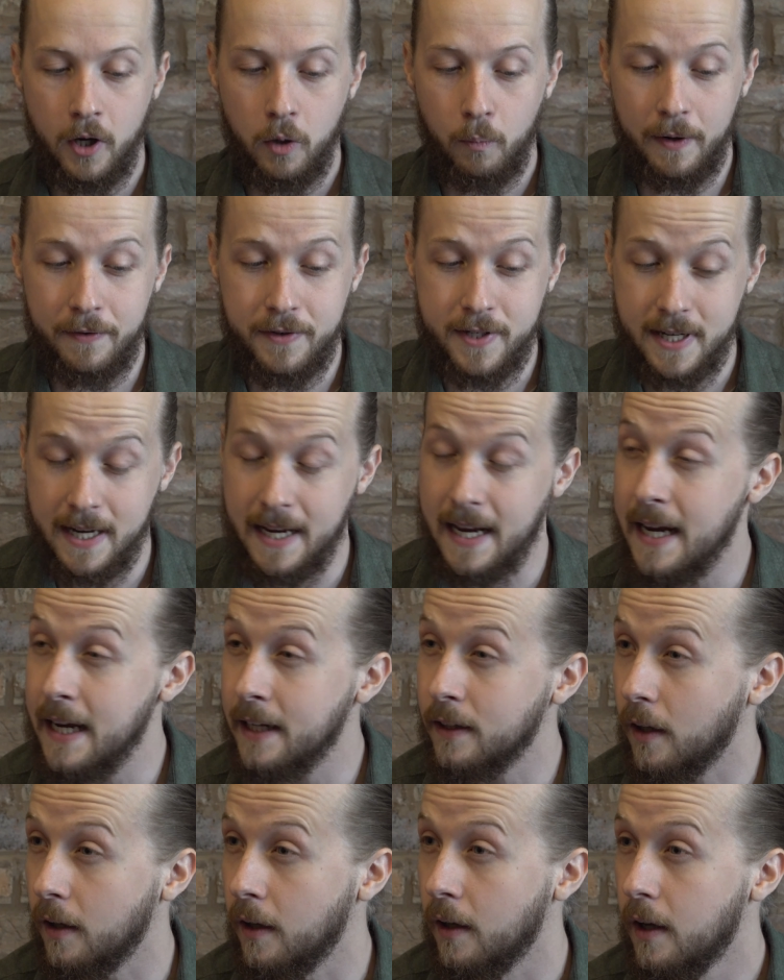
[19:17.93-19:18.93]
We've
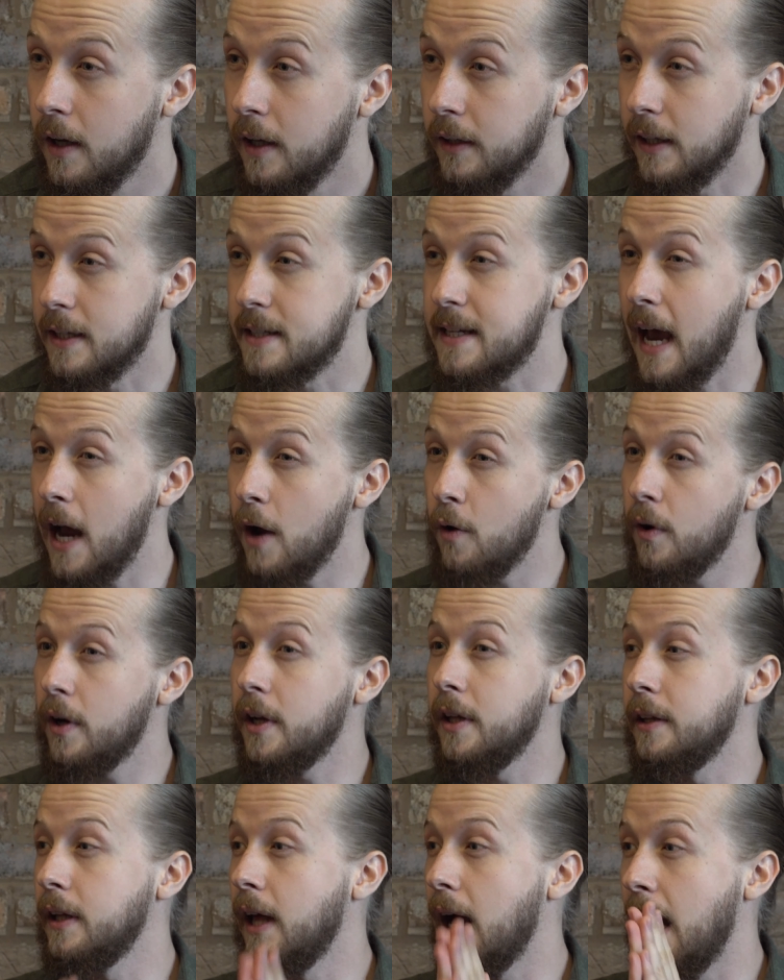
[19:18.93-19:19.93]
seen the terror
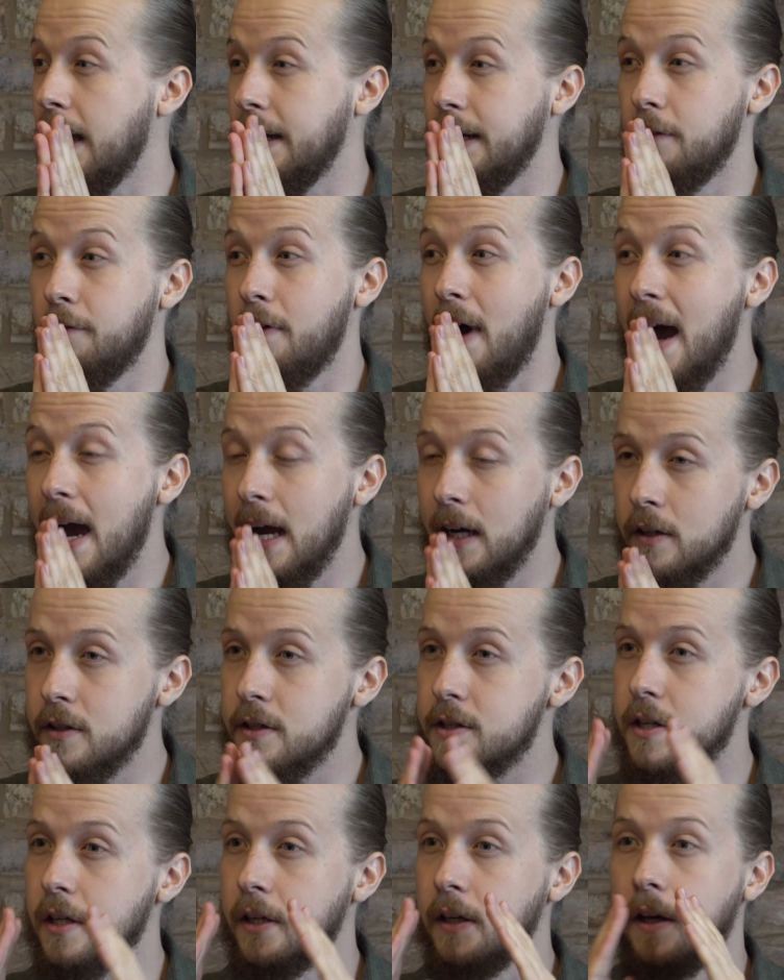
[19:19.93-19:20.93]
and the
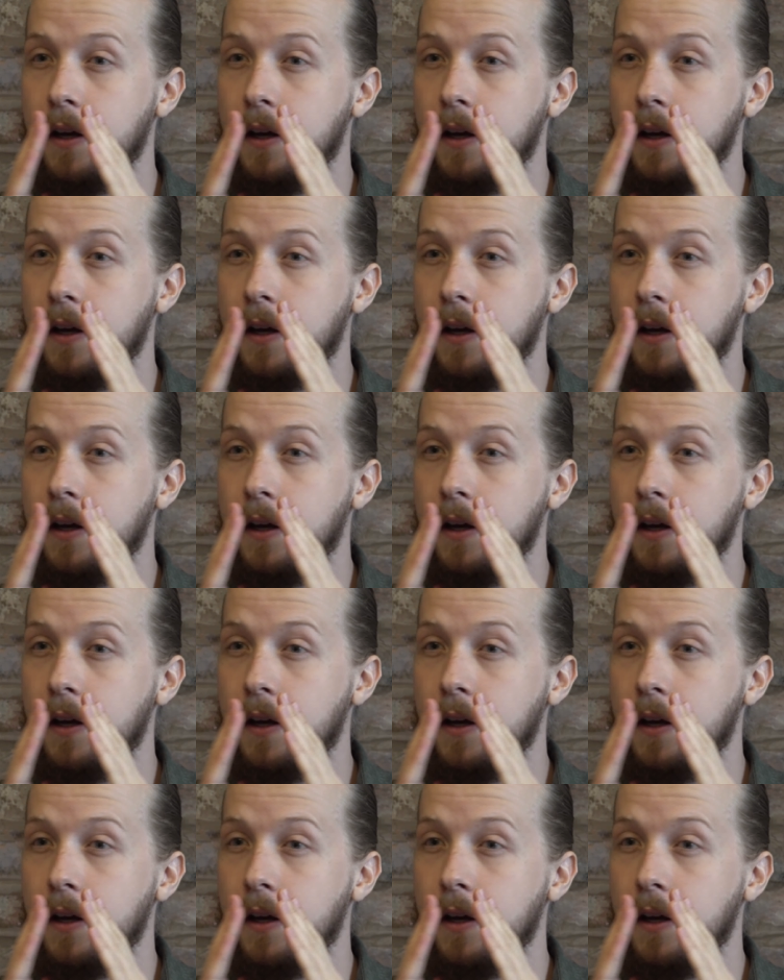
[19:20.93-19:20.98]
violence and